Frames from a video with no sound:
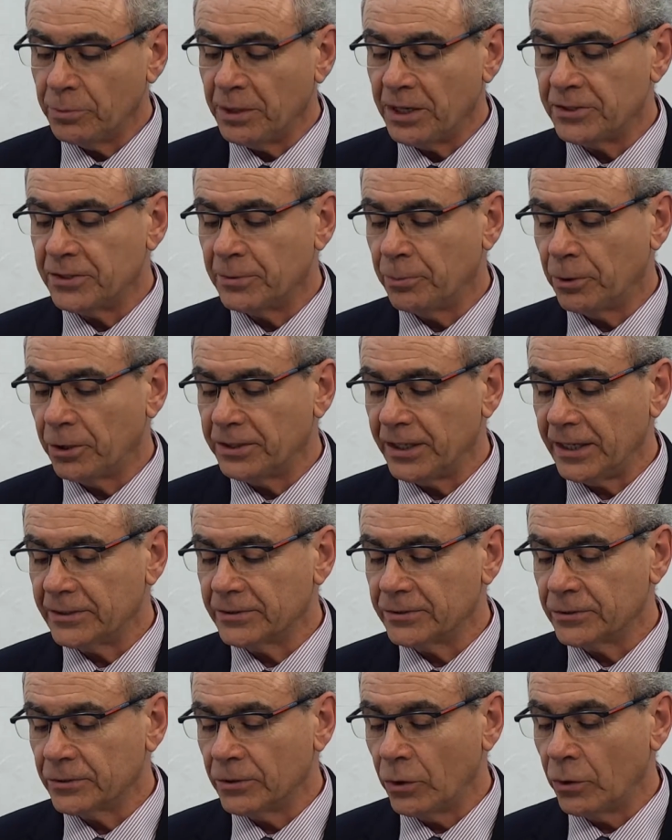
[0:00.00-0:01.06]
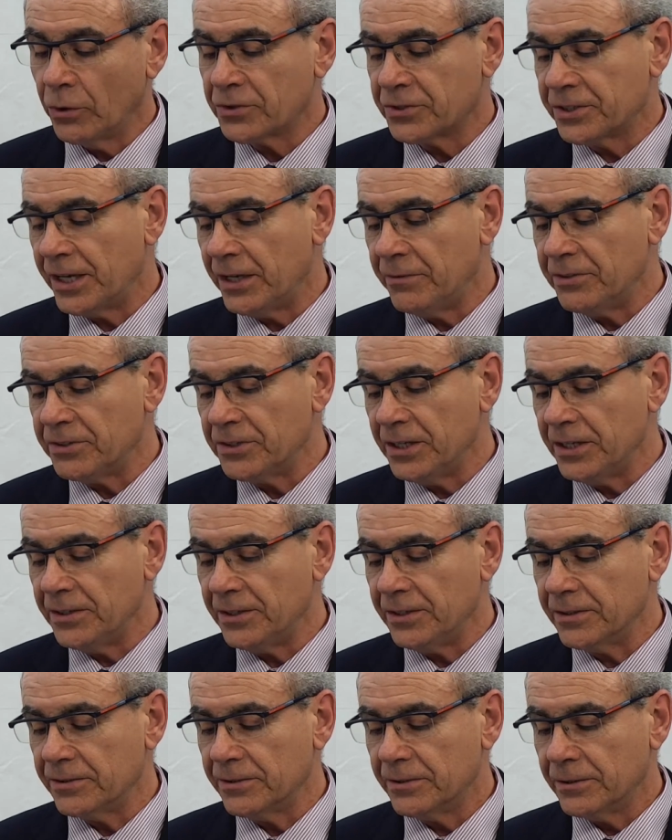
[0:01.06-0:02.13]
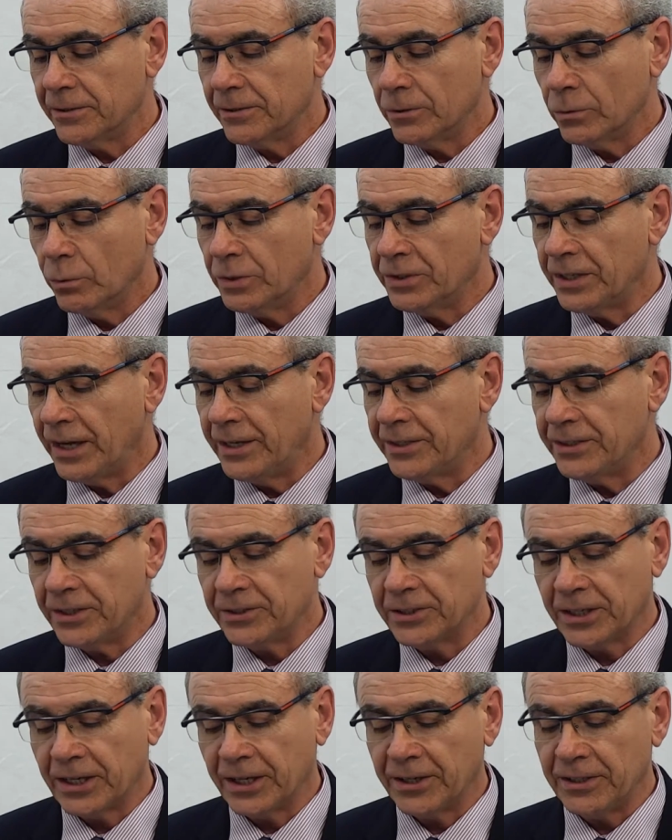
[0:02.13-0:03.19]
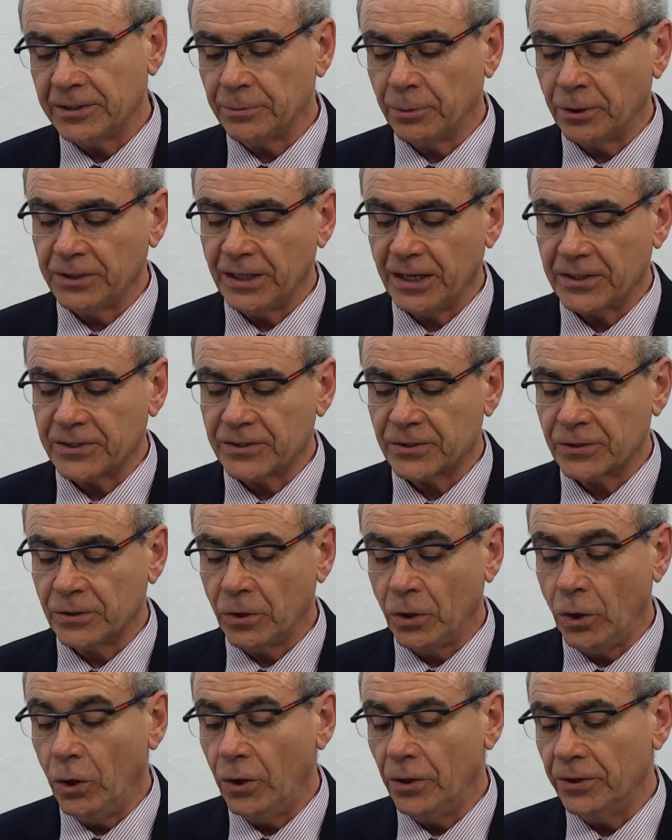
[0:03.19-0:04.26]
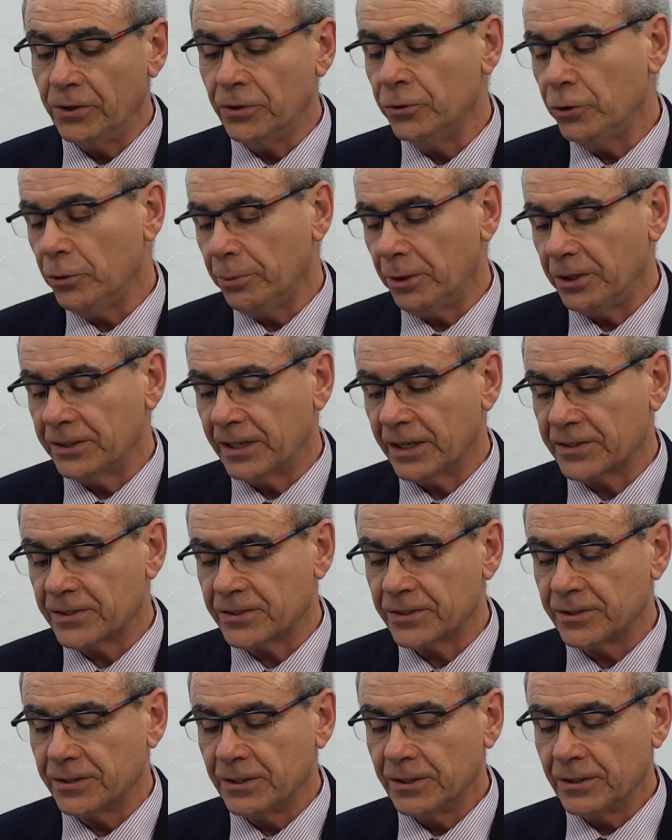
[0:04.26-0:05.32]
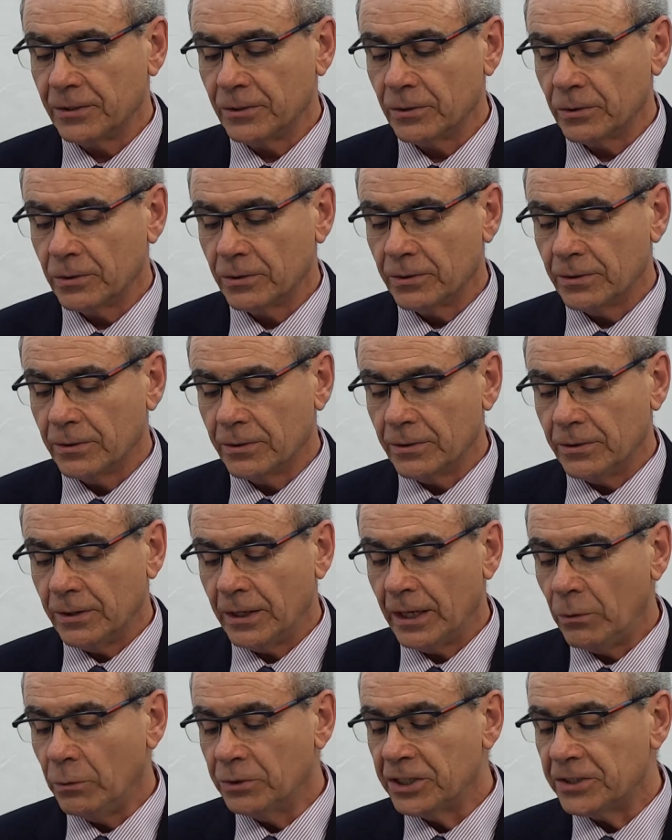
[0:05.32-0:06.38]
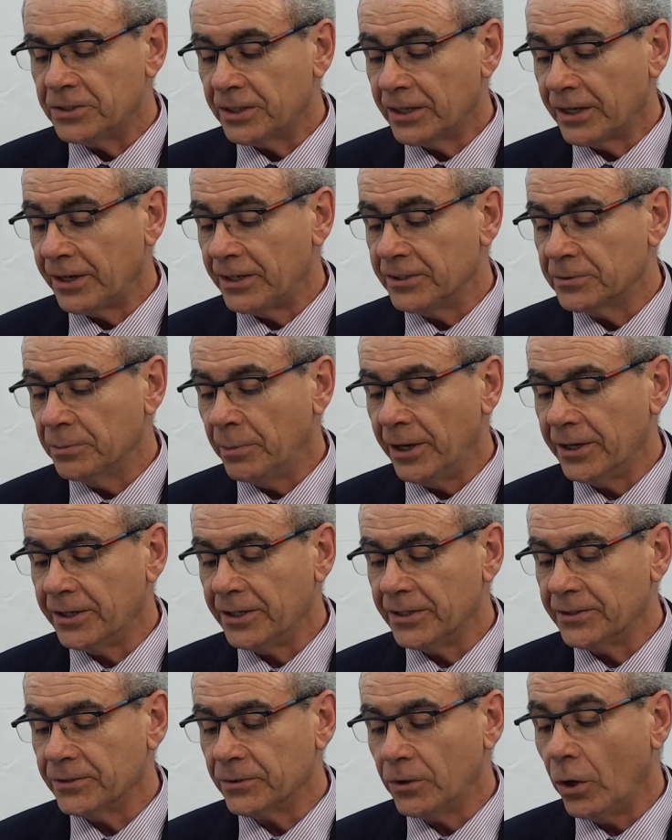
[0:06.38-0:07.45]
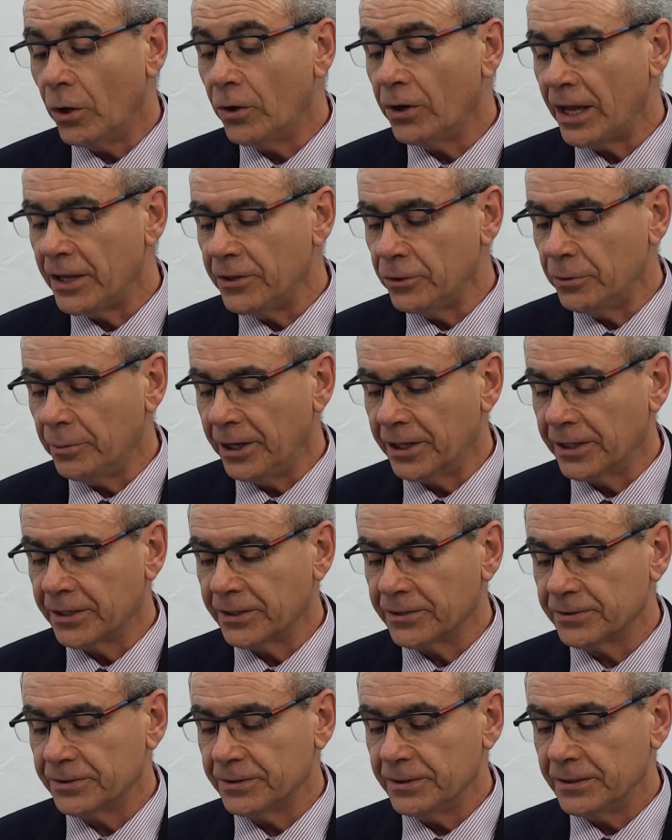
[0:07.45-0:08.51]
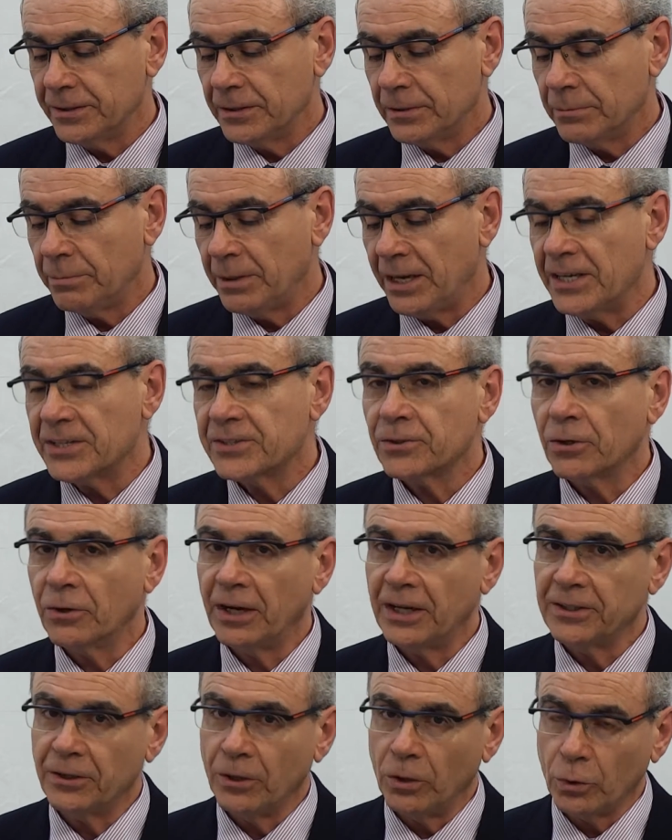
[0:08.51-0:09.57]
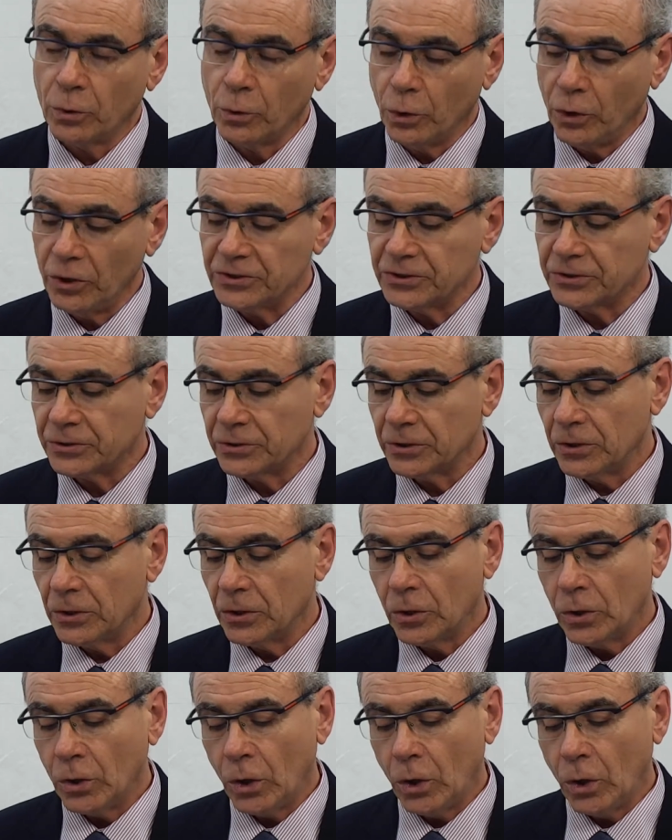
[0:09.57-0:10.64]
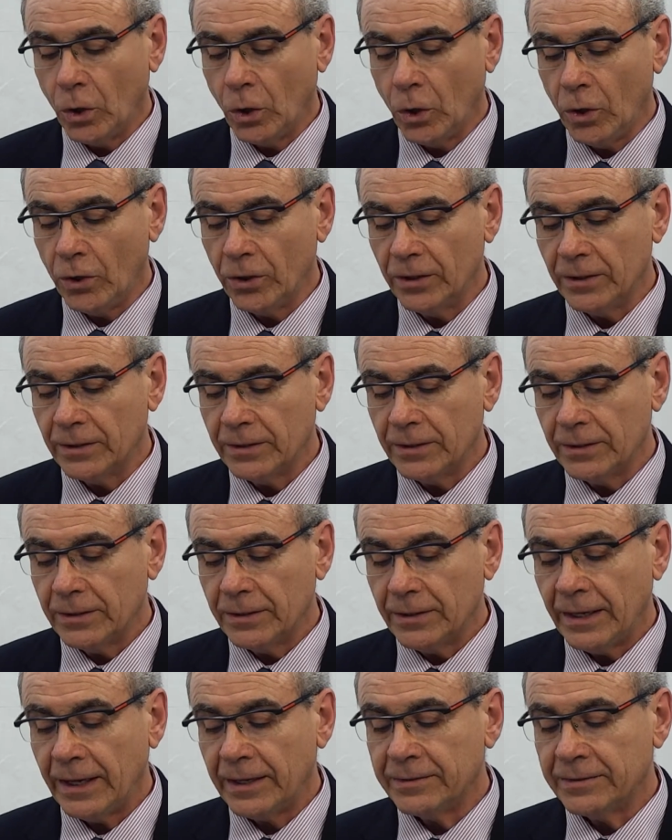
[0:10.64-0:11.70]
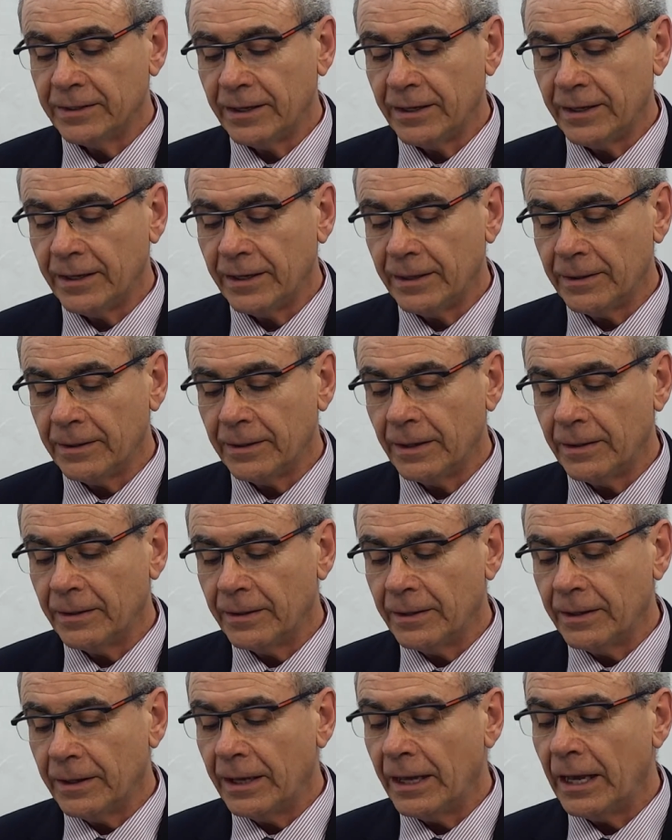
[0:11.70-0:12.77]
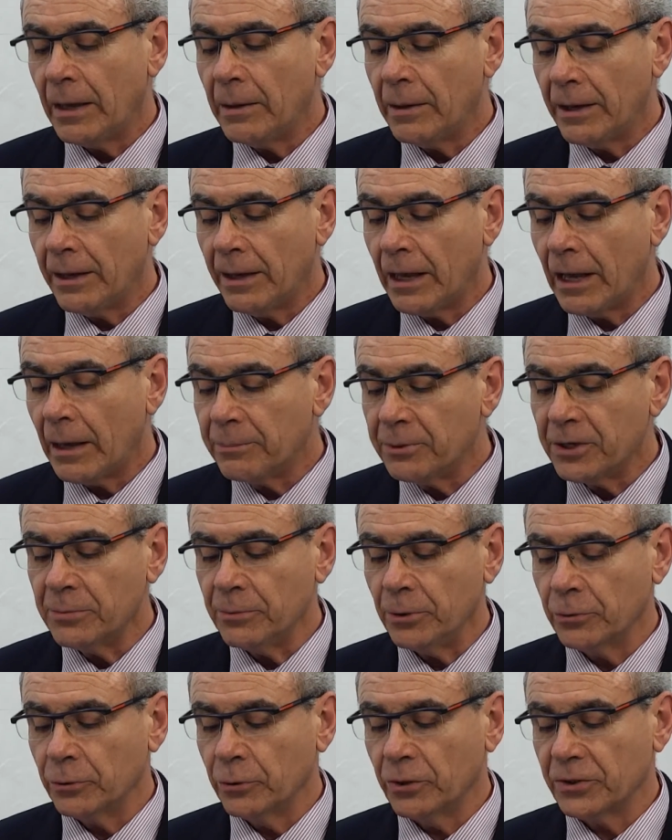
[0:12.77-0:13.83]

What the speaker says: to meet the product or service needed with either the current products or new products within the current market or a new market based on either low cost or at a premium